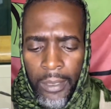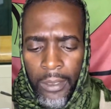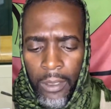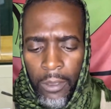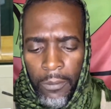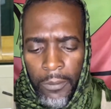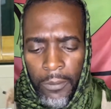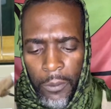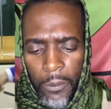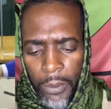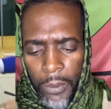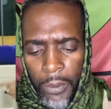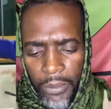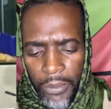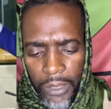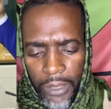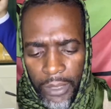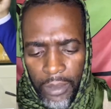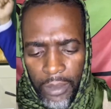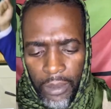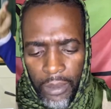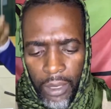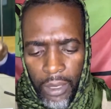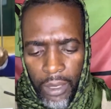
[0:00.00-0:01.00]
of spirit
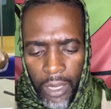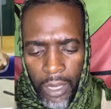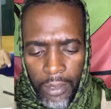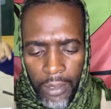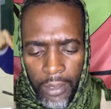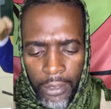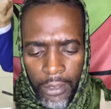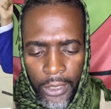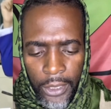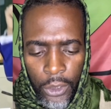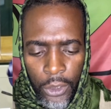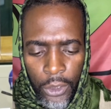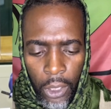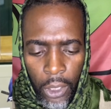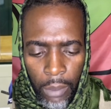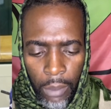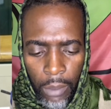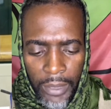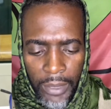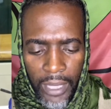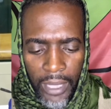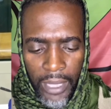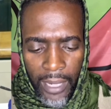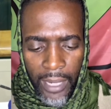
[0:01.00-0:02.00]
and their
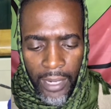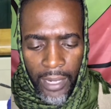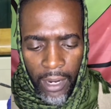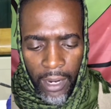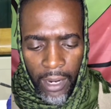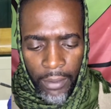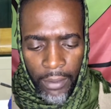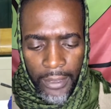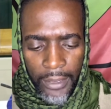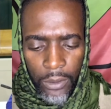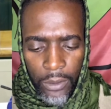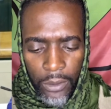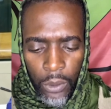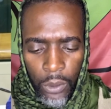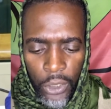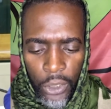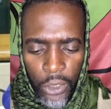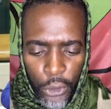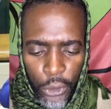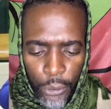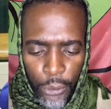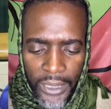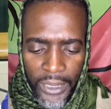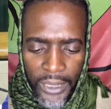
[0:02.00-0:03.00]
determined adherence to the
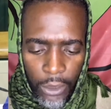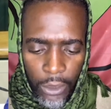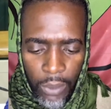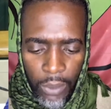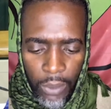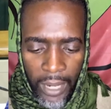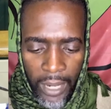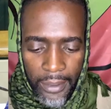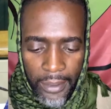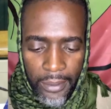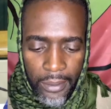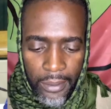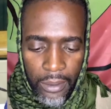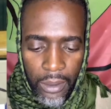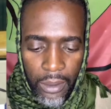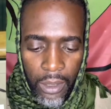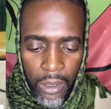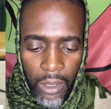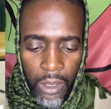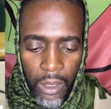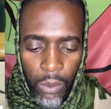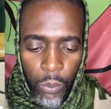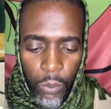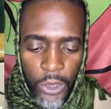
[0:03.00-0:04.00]
treaty rights
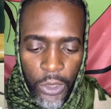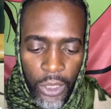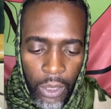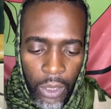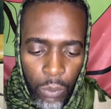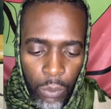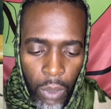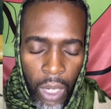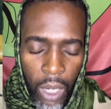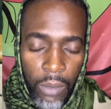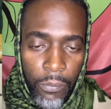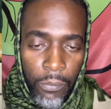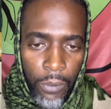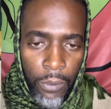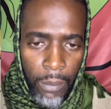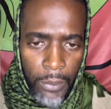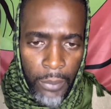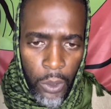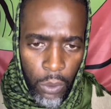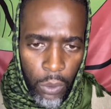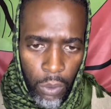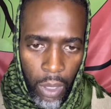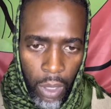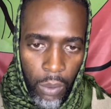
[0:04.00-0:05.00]
which they won from the
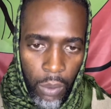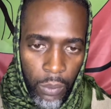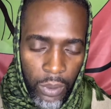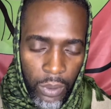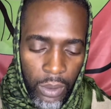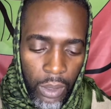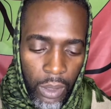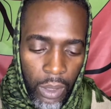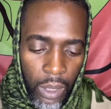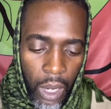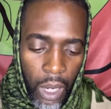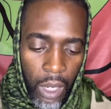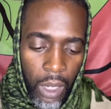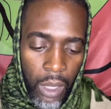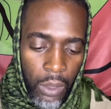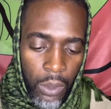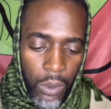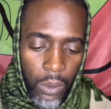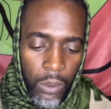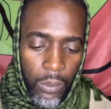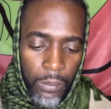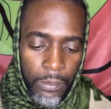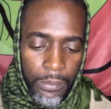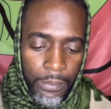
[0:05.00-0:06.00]
Crown long
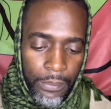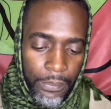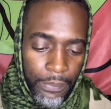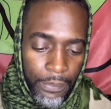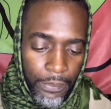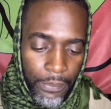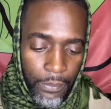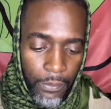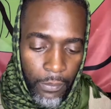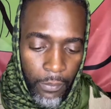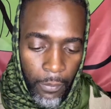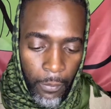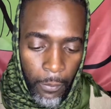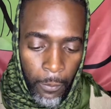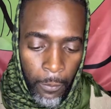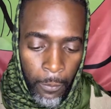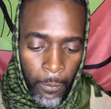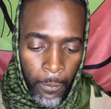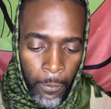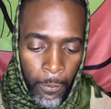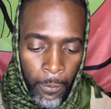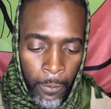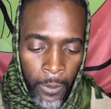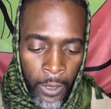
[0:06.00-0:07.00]
ago.
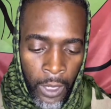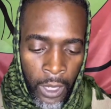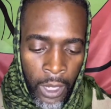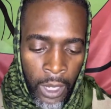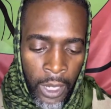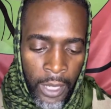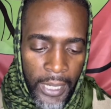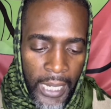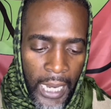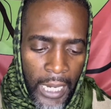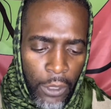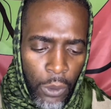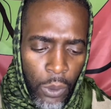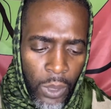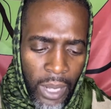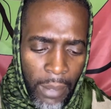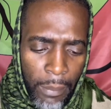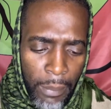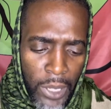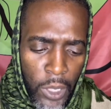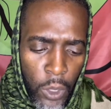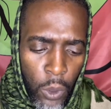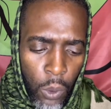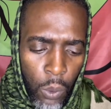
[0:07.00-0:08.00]
Can you let
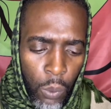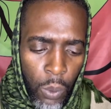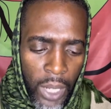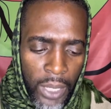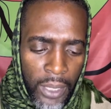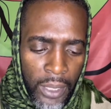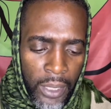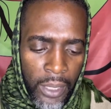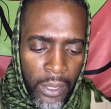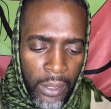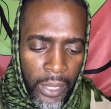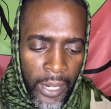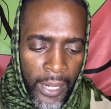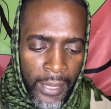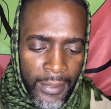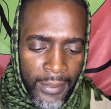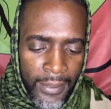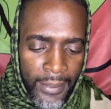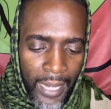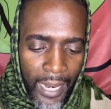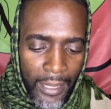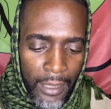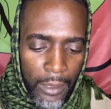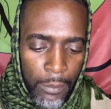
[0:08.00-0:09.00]
me know what their
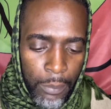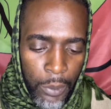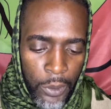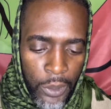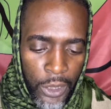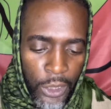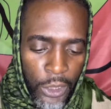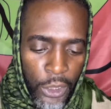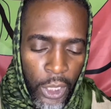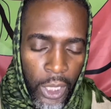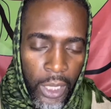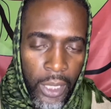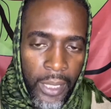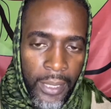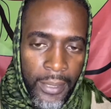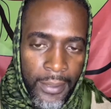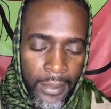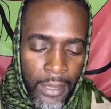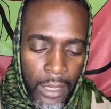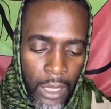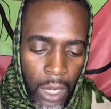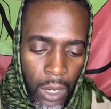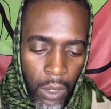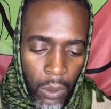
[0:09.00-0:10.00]
exact position is
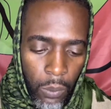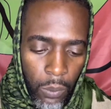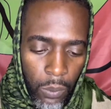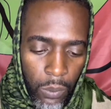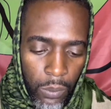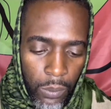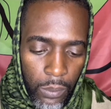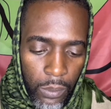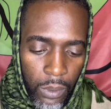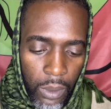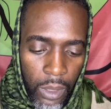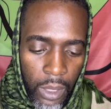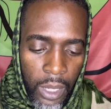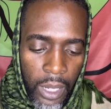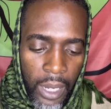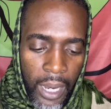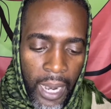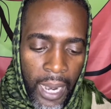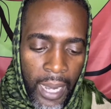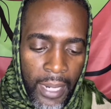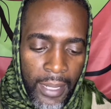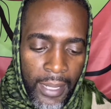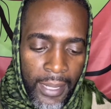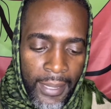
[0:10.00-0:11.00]
now
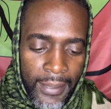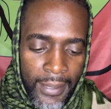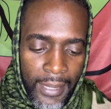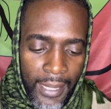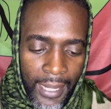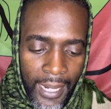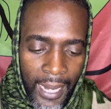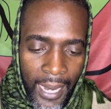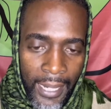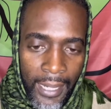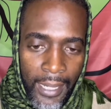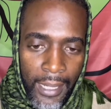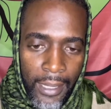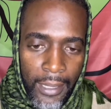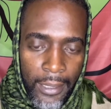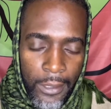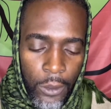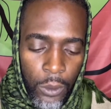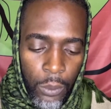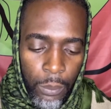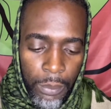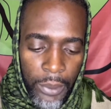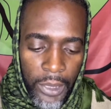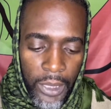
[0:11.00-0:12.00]
and is likely
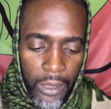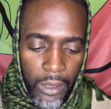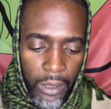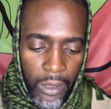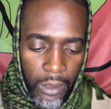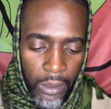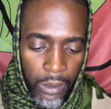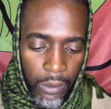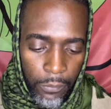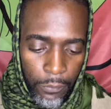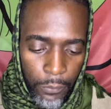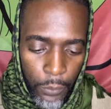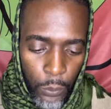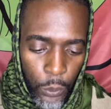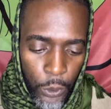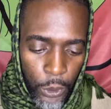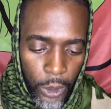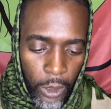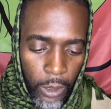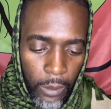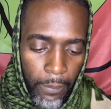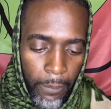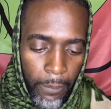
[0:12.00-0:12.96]
to be in the future?